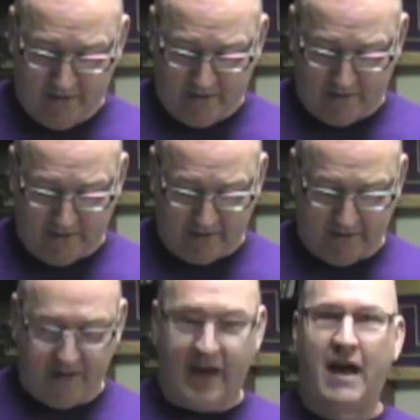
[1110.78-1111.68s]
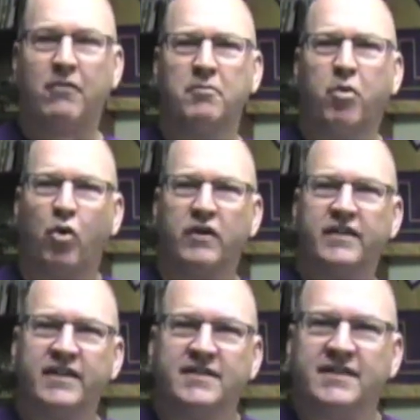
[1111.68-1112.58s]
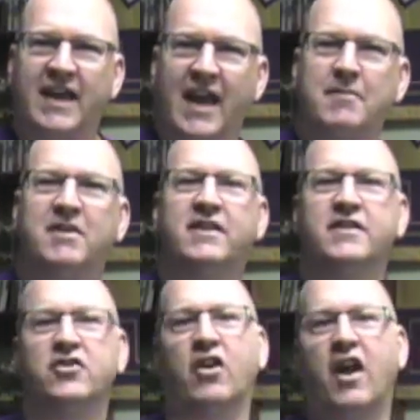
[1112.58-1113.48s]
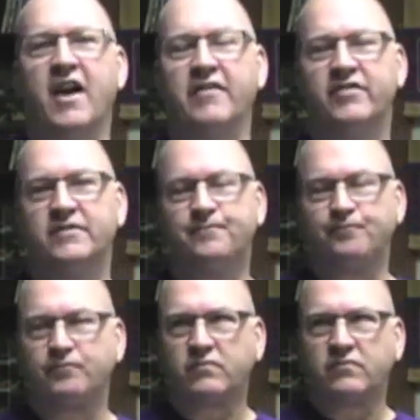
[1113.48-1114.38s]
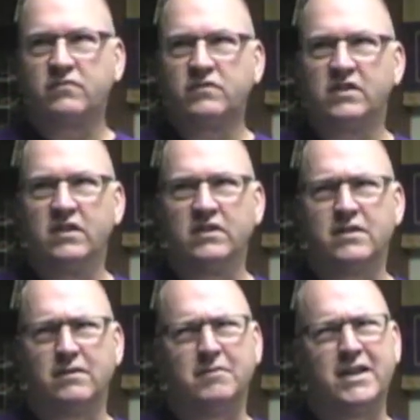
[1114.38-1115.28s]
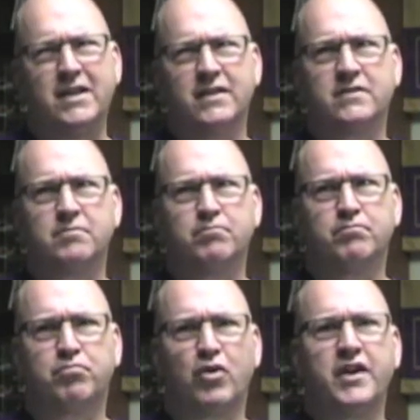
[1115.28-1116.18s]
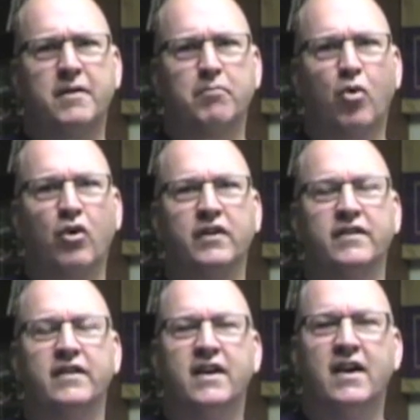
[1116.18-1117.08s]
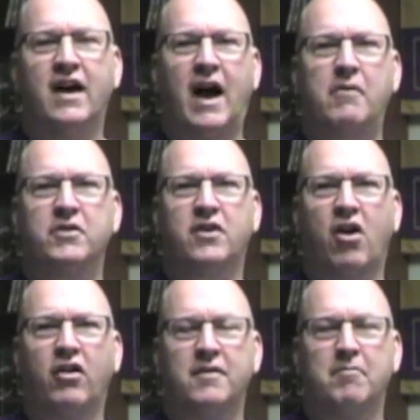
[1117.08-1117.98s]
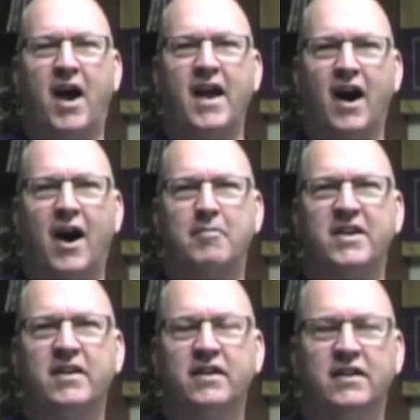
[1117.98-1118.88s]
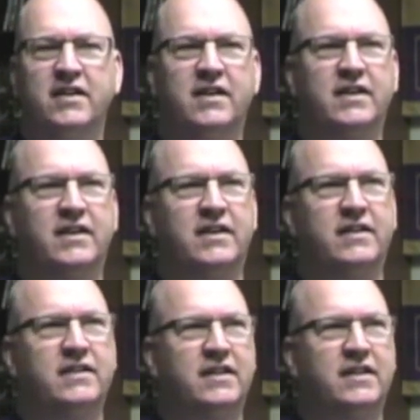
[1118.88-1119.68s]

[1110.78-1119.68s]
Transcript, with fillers: Uh, how important is gaming in your life? To me, it's pretty important. I would call it my hobby. Uh,